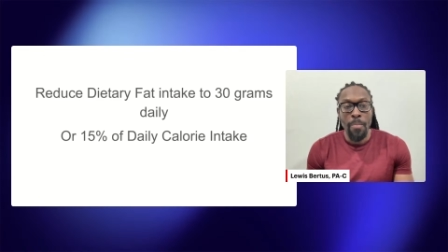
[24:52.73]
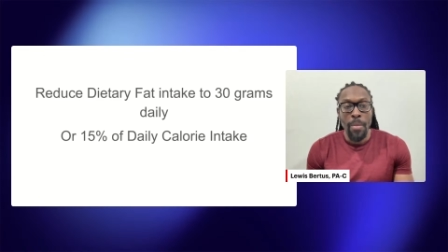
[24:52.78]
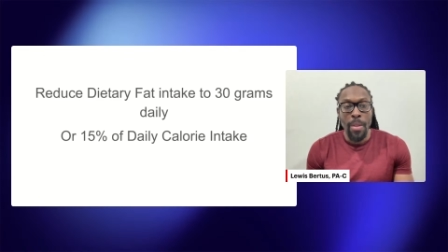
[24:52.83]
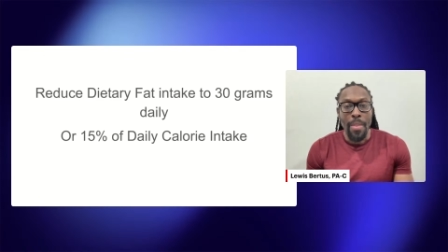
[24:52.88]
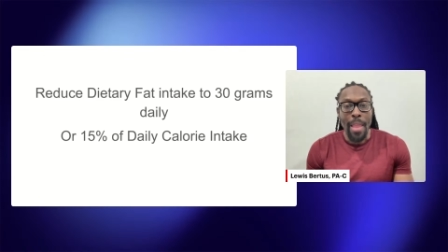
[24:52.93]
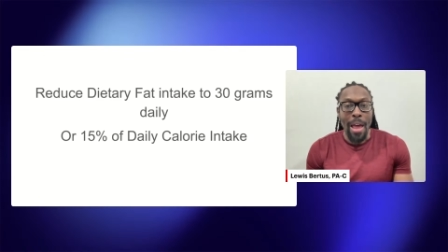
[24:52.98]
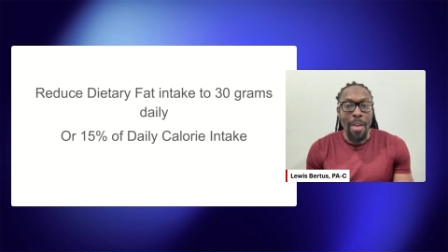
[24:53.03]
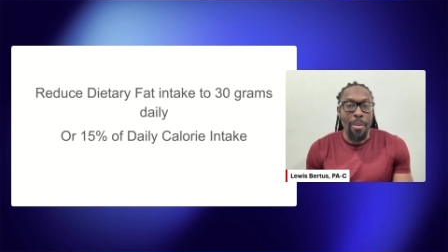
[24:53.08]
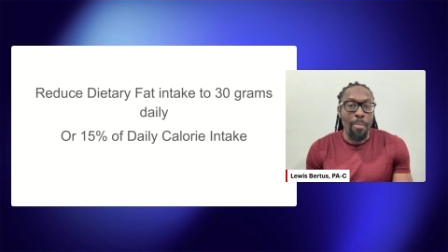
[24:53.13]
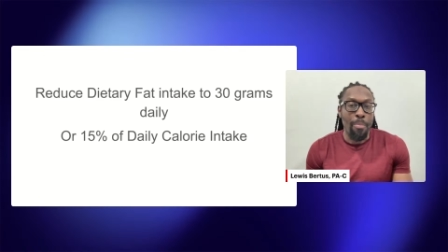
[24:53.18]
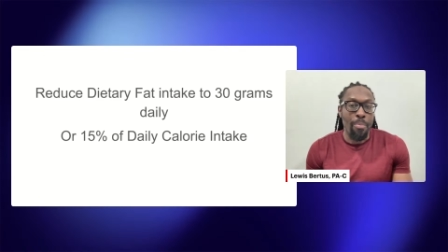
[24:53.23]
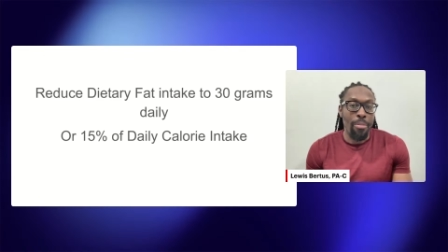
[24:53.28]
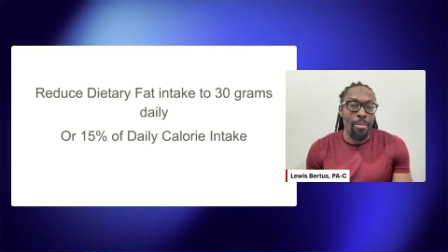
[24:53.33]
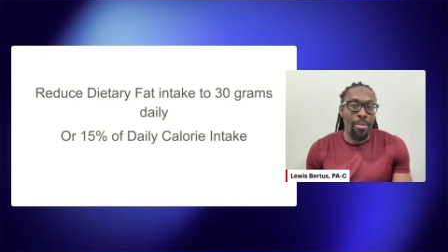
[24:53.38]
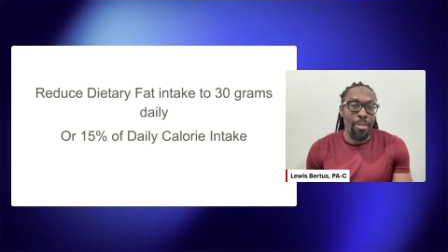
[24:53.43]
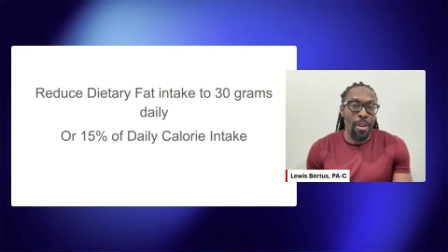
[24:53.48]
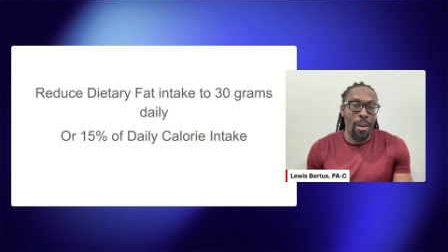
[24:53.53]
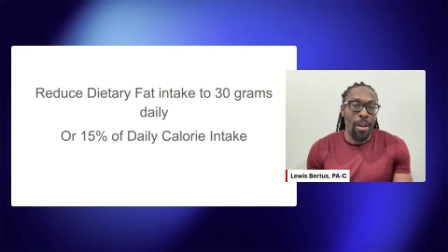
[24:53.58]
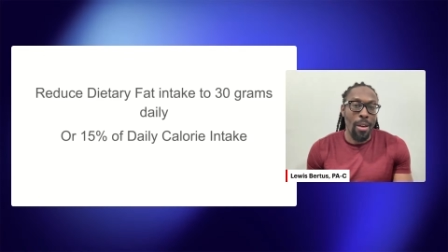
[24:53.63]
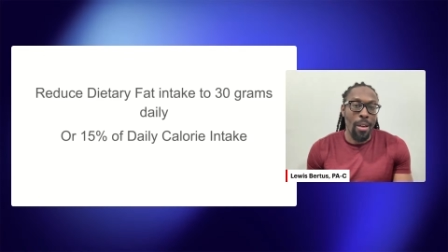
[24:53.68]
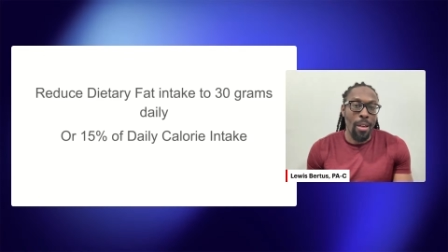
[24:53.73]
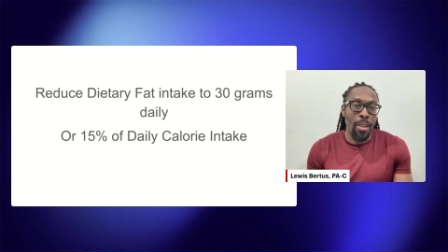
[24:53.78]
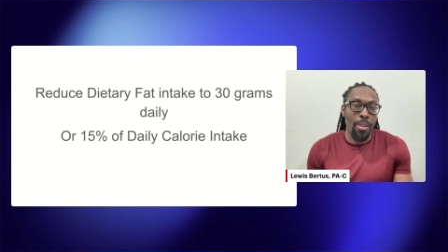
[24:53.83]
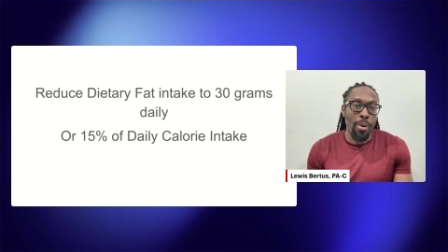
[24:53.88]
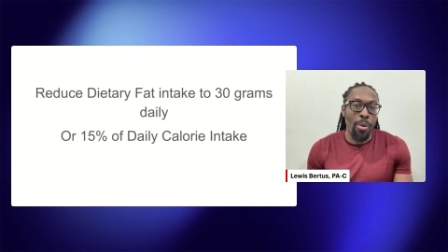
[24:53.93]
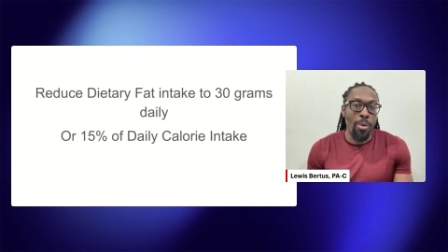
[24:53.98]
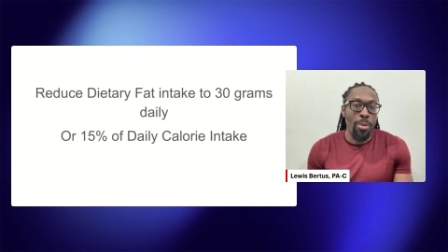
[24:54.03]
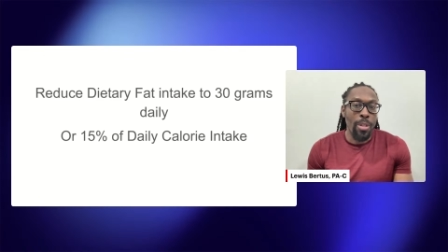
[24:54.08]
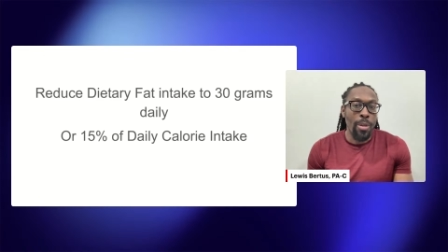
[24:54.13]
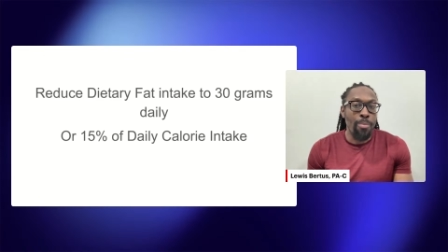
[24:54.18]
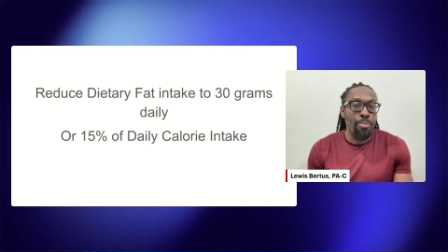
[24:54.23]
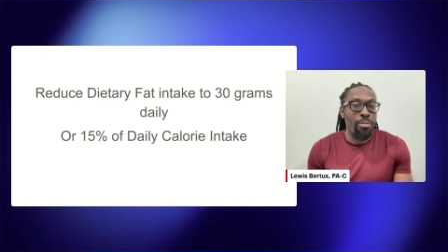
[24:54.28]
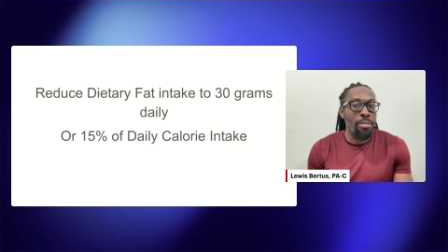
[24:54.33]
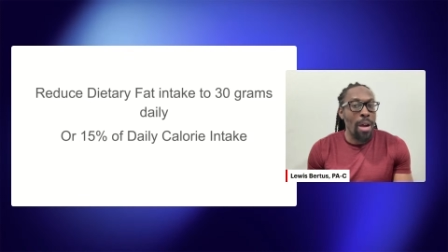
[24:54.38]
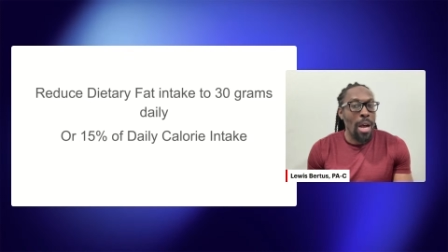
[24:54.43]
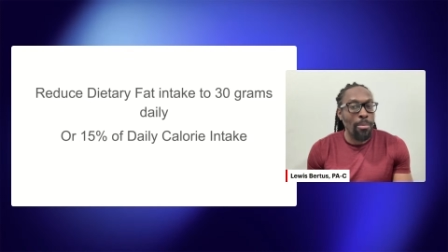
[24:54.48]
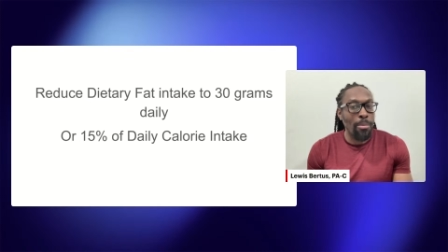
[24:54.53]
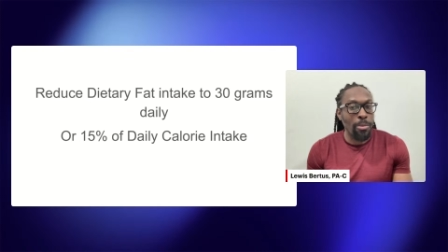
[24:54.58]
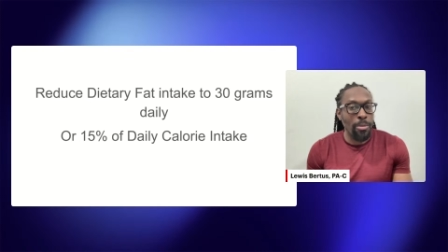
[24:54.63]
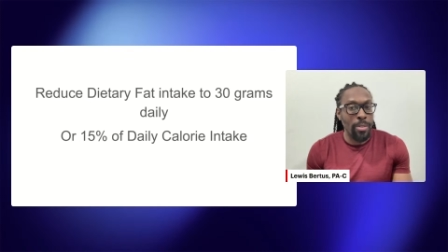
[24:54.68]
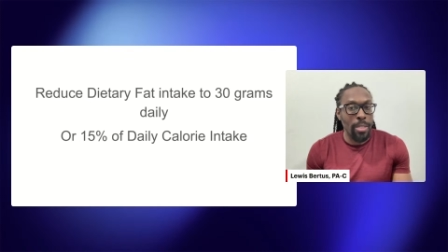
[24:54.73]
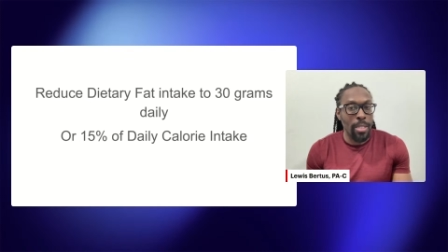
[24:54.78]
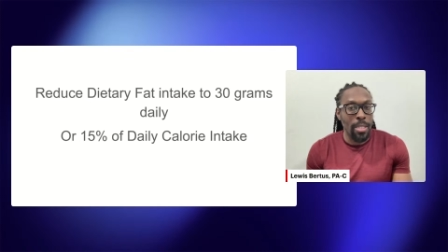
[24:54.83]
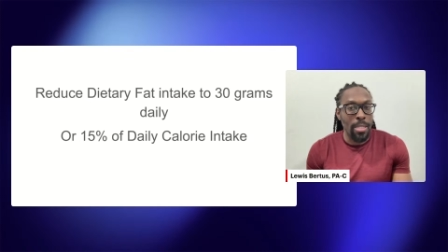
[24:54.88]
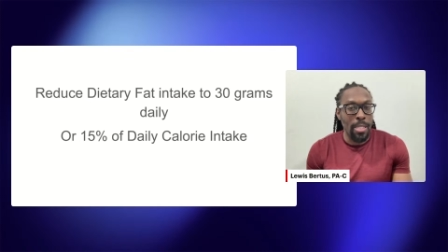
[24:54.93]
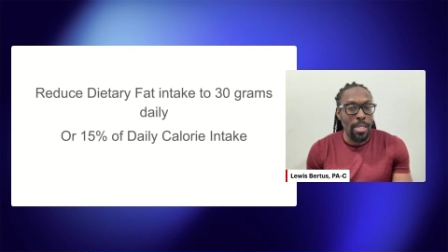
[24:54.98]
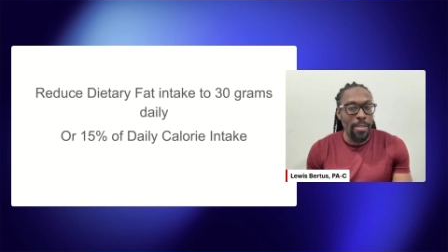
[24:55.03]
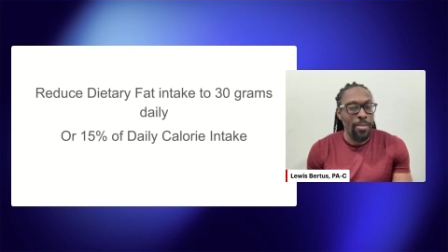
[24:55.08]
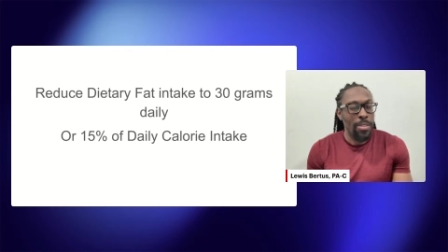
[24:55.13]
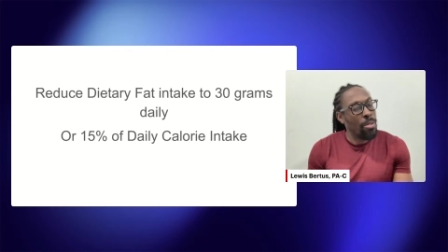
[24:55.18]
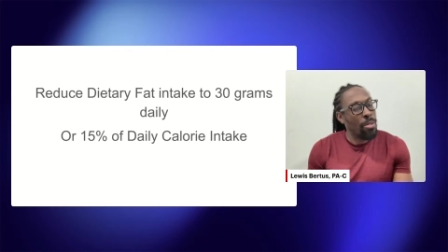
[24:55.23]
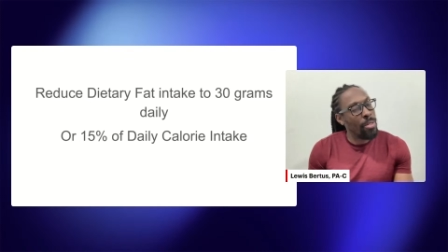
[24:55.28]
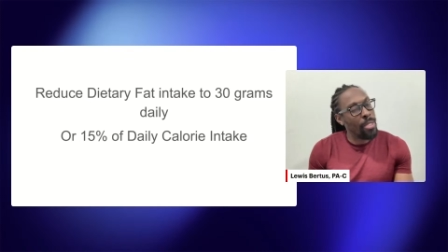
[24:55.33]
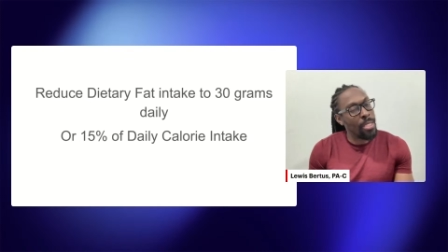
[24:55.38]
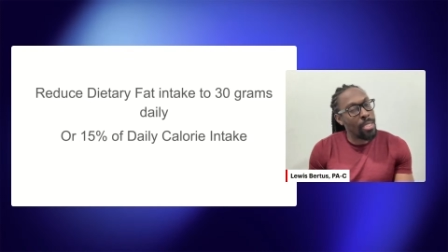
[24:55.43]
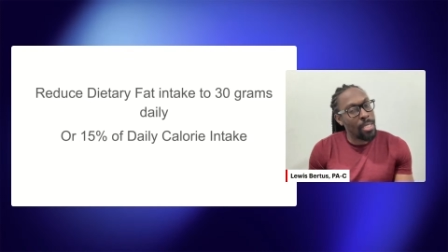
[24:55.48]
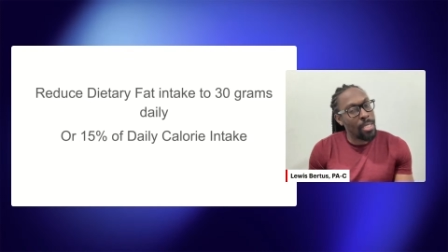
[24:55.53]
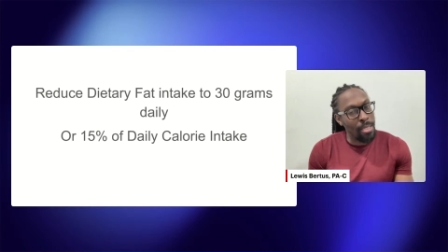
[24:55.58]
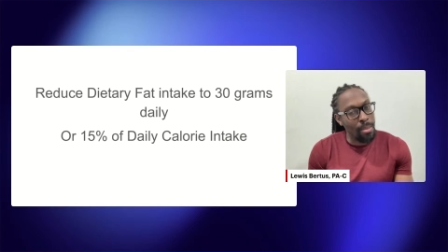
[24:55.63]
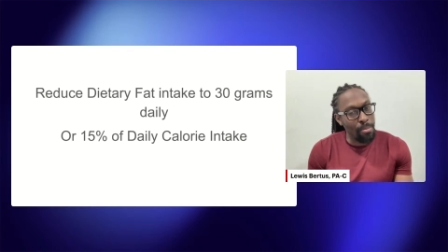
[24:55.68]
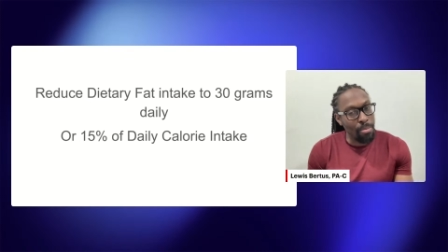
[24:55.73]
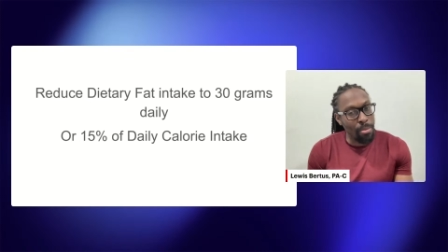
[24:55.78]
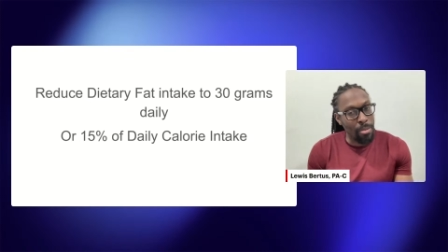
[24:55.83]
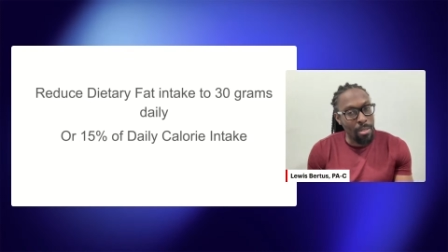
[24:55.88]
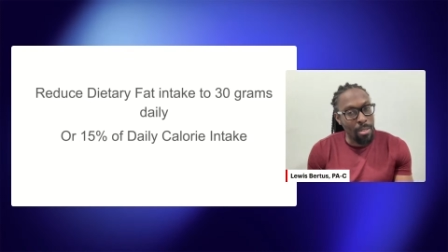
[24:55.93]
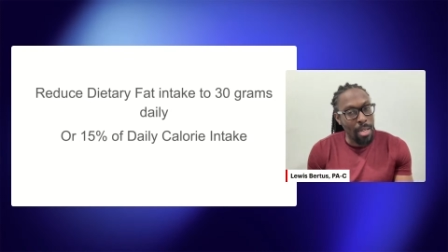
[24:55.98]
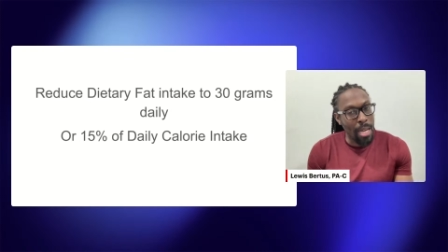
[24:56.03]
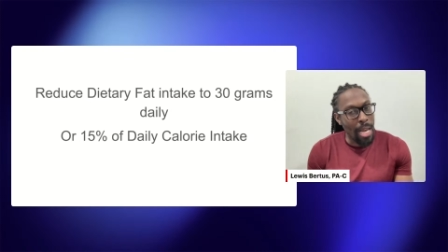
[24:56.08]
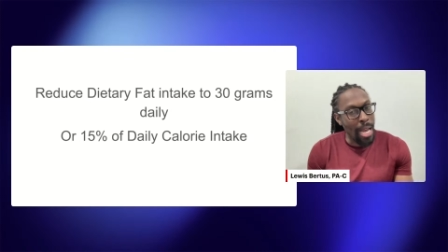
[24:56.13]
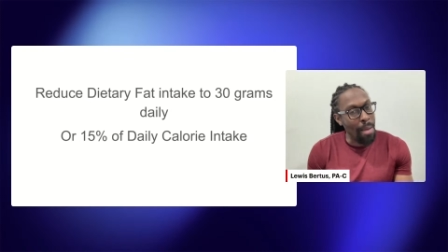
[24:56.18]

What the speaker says: Now, the only problem with this, even though it's simple,